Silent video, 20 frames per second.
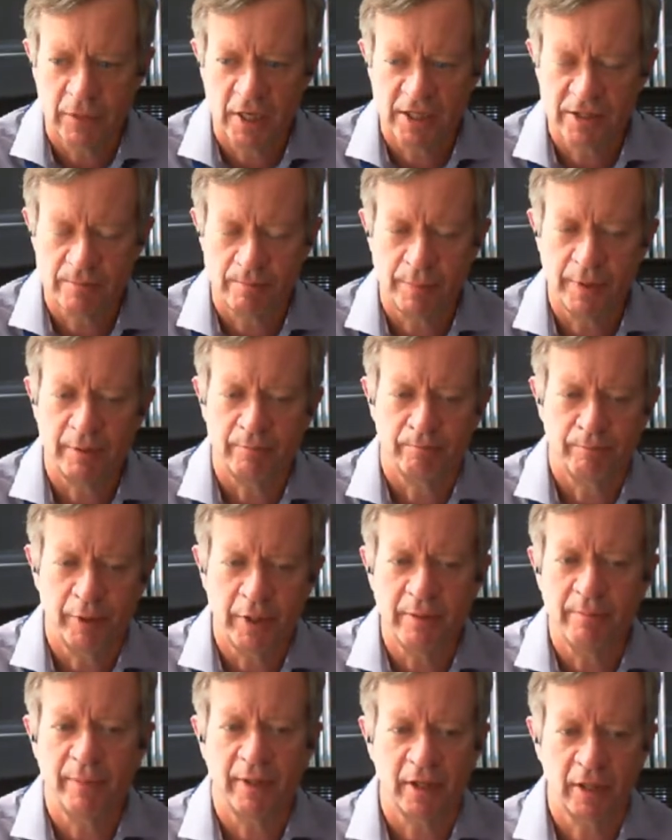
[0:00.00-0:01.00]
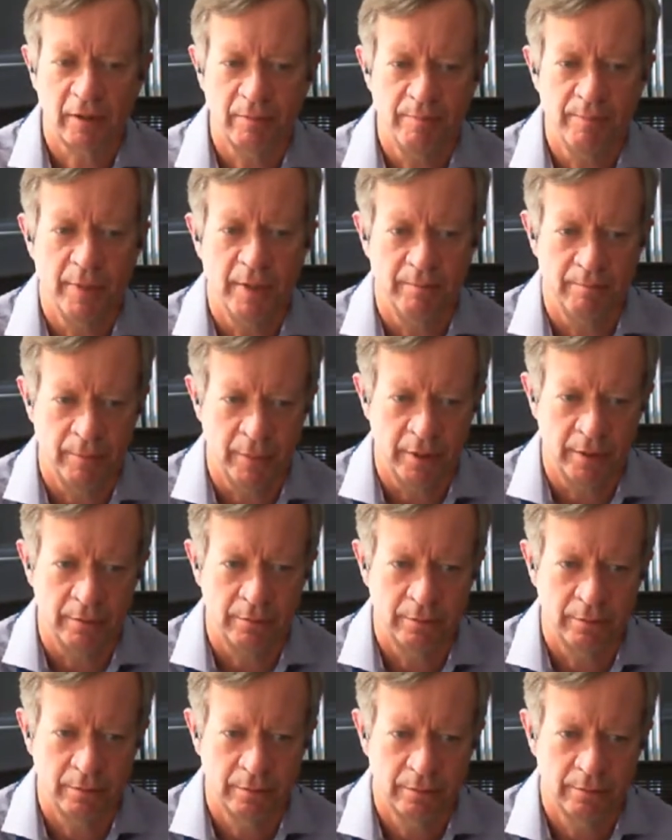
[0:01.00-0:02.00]
has a pretty big commitment
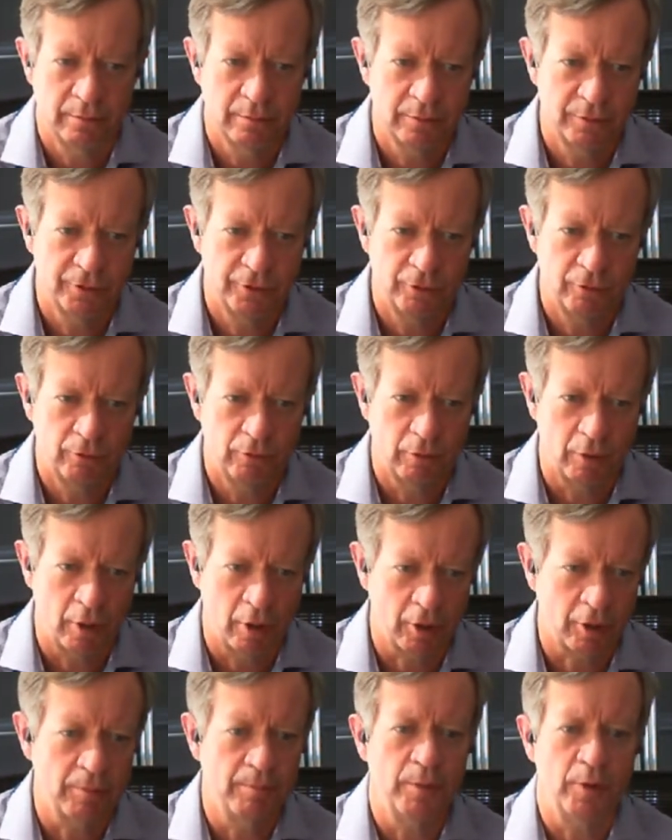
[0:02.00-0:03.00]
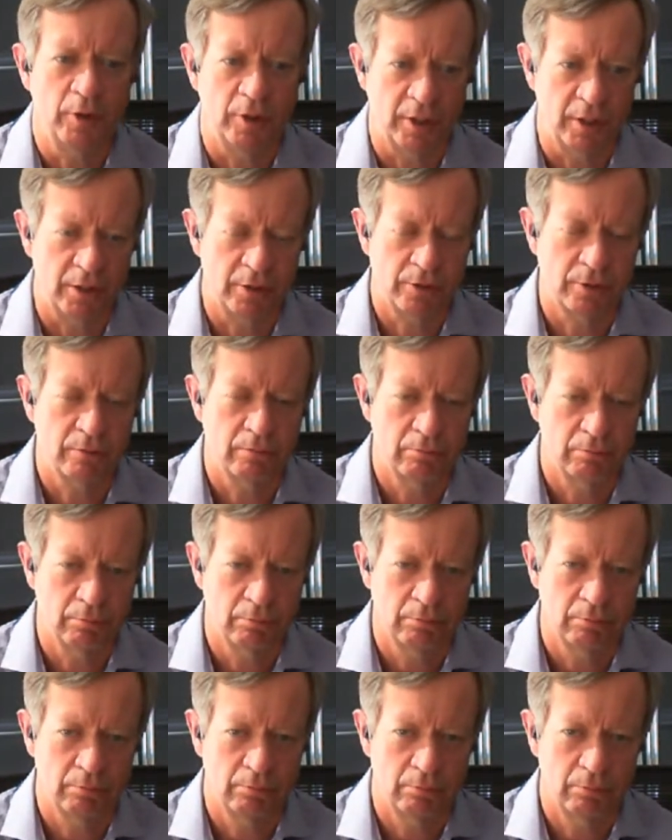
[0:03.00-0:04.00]
to our communities.
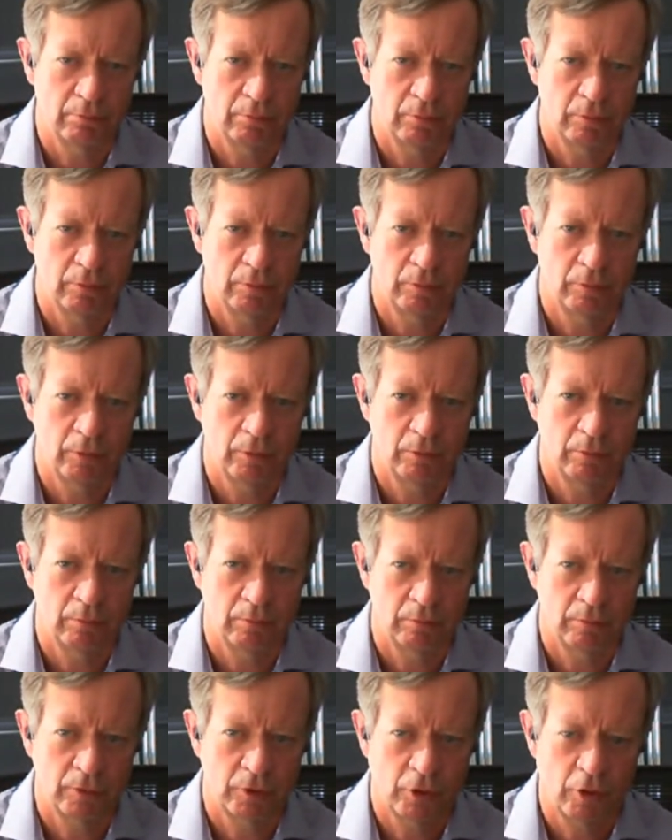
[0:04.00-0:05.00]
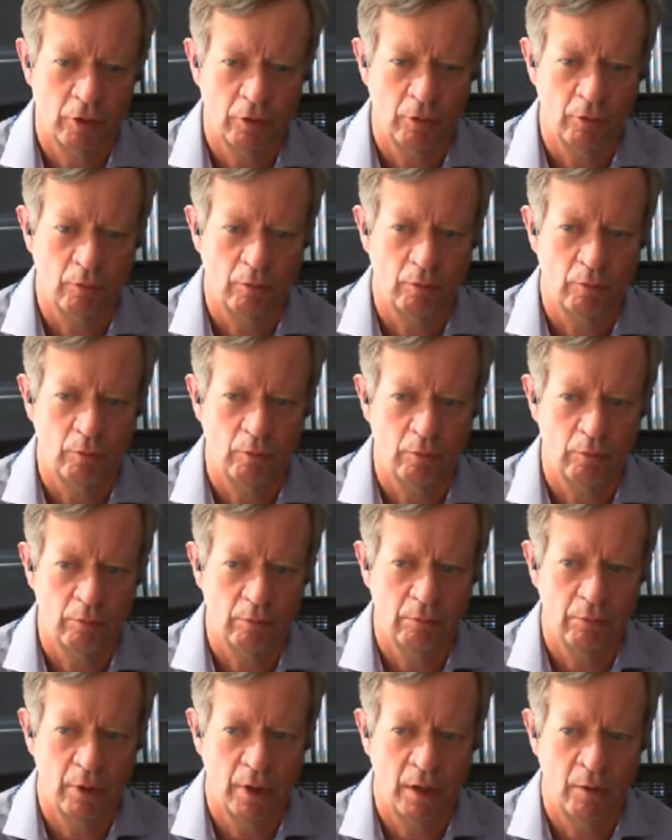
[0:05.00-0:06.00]
So
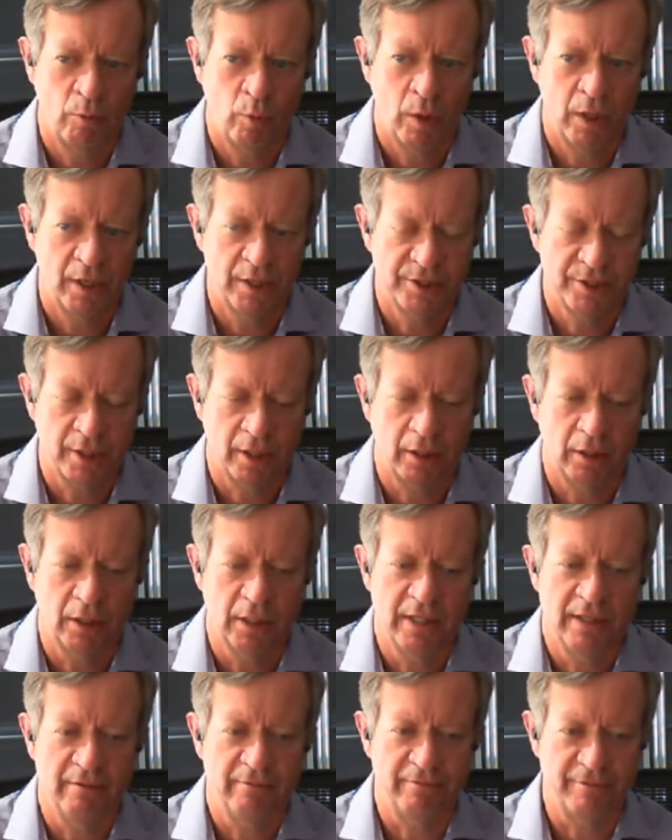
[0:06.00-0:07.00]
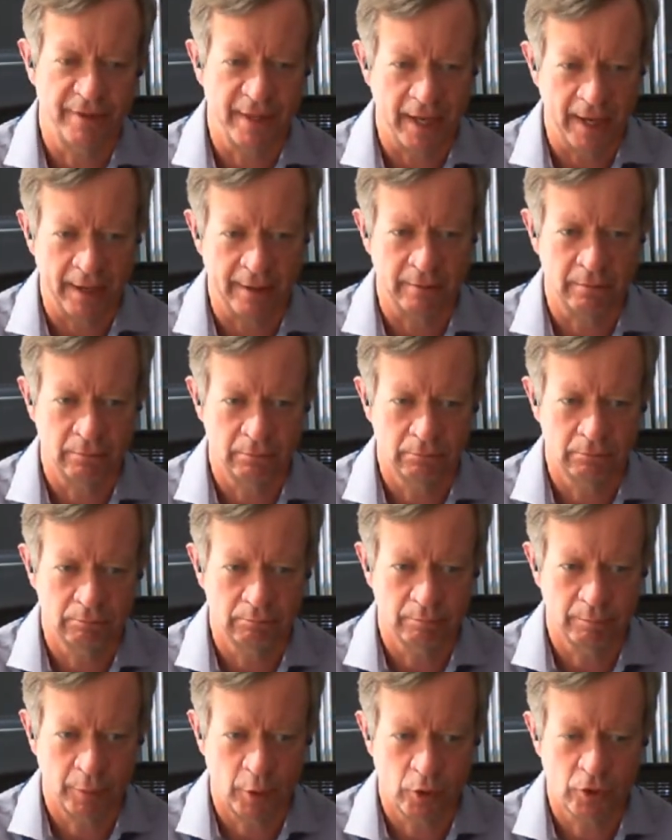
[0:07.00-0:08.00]
I wanted to live that
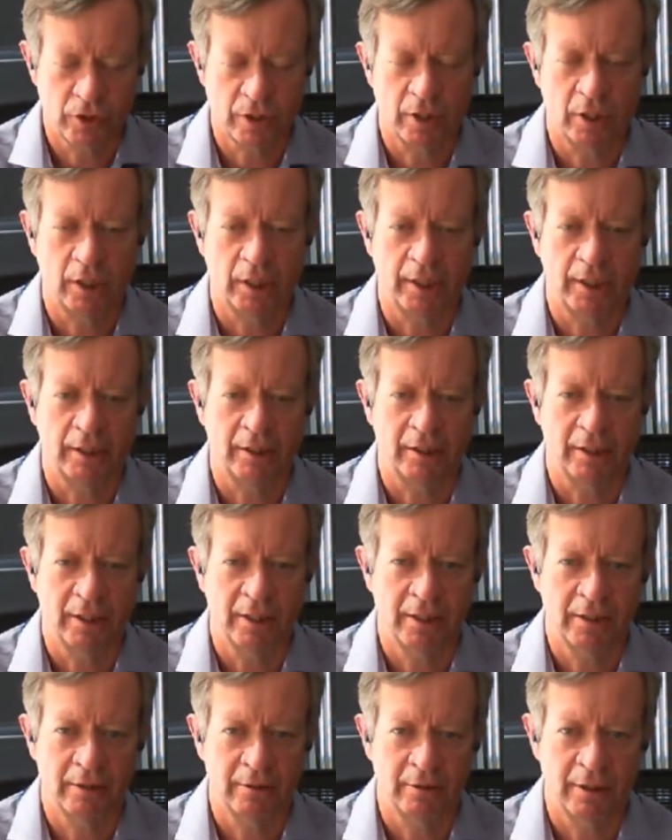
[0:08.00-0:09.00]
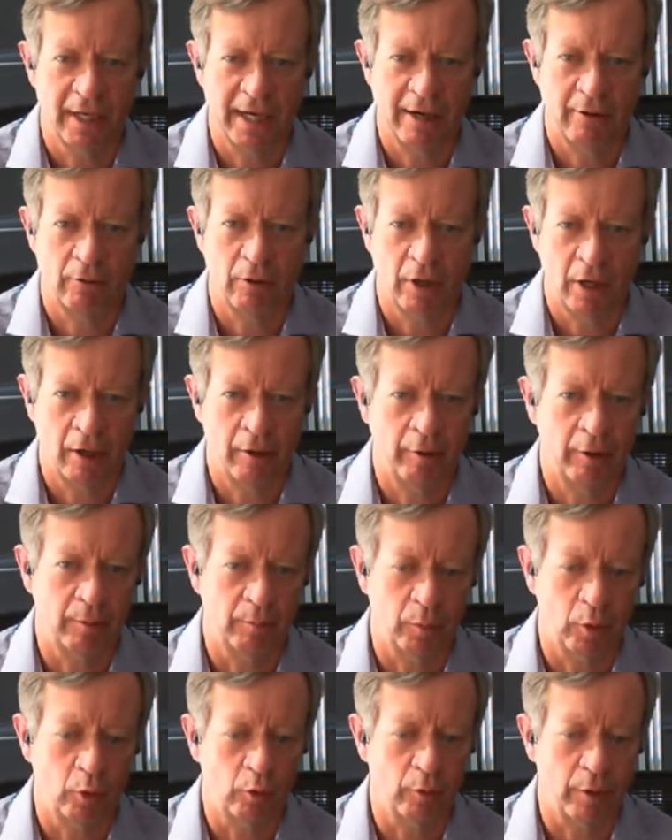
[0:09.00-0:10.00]
personally in our
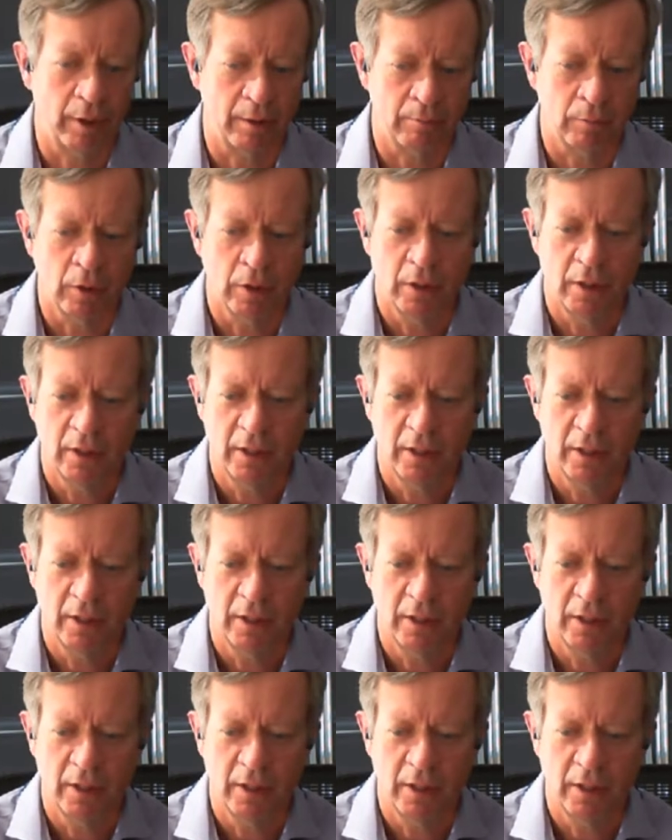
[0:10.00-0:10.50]
hiring program.